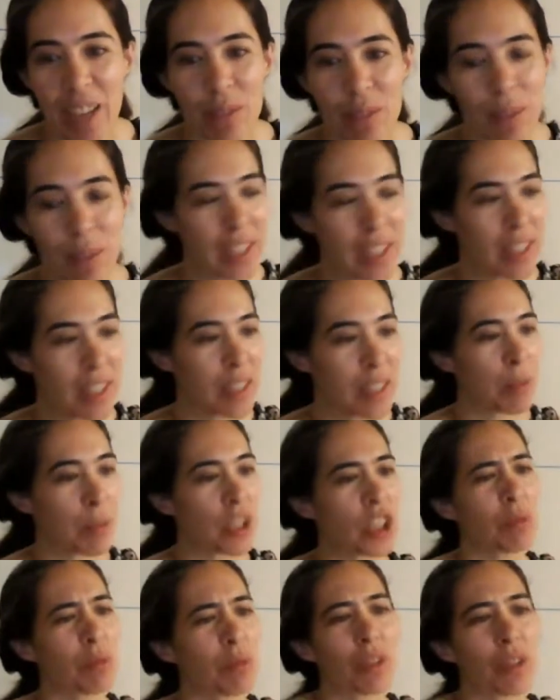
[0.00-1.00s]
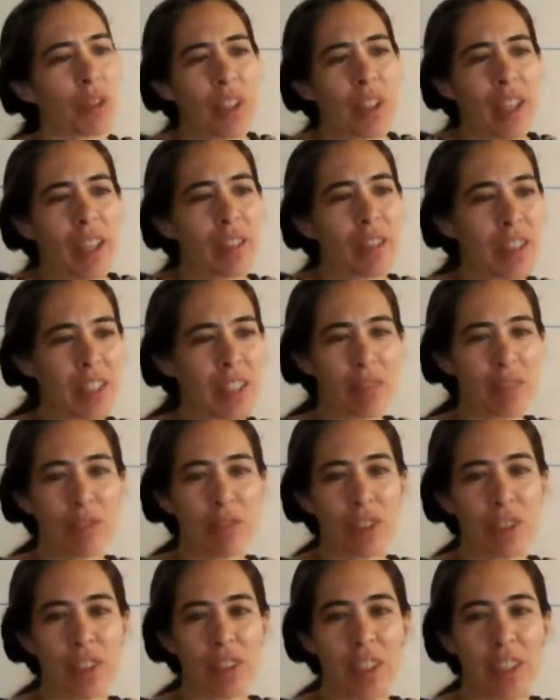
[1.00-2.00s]
Hi, Meg. Especially when your life
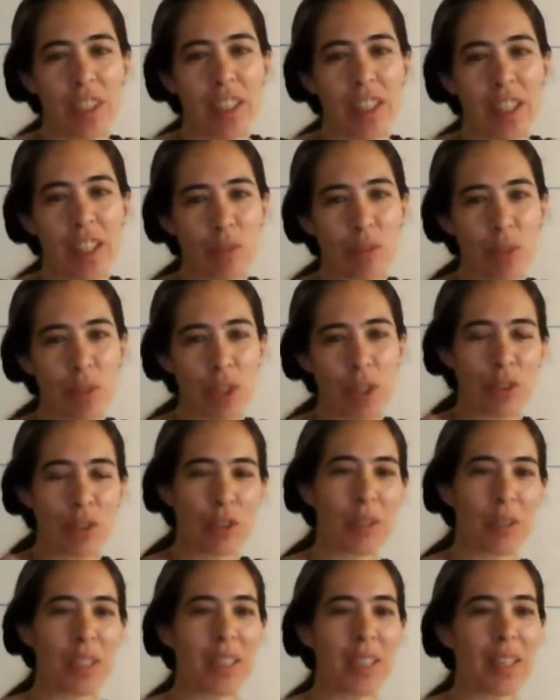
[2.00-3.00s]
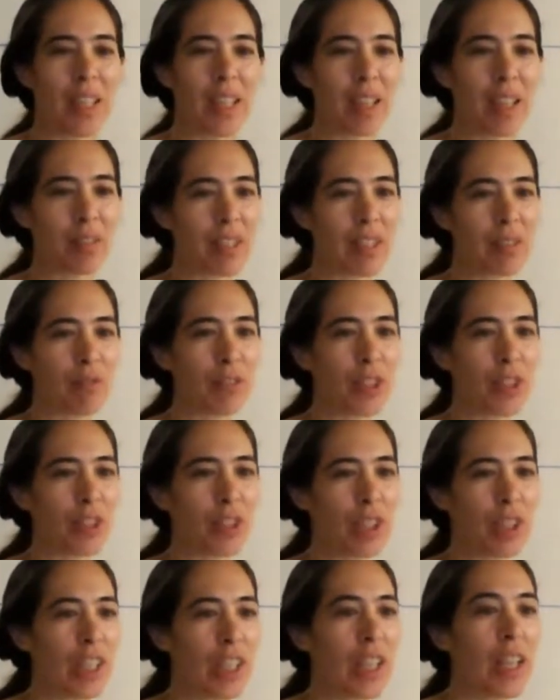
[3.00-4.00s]
doesn't feel good and what you're doing in life doesn't feel
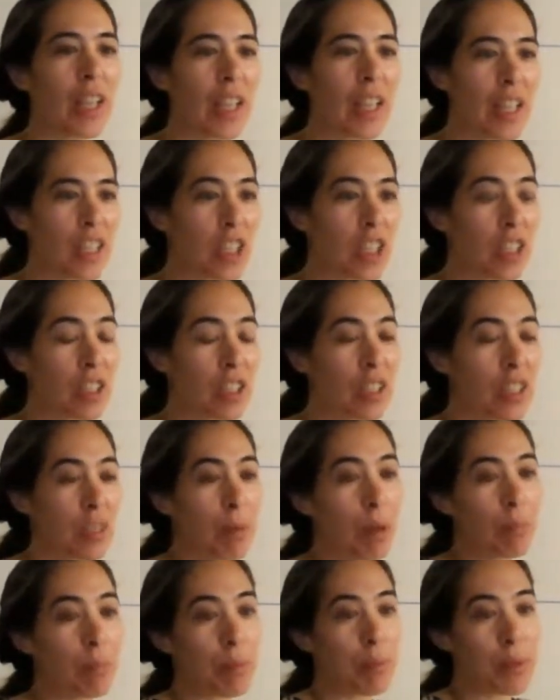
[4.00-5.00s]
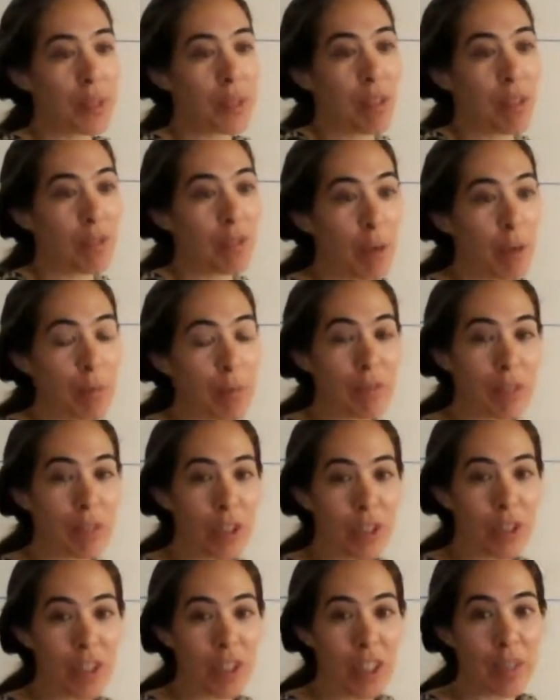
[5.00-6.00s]
good. It's good to pump yourself up and
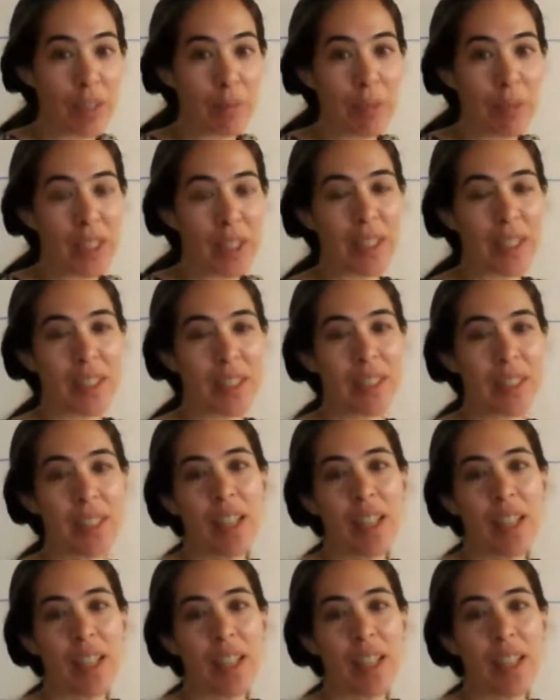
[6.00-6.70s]
feel good because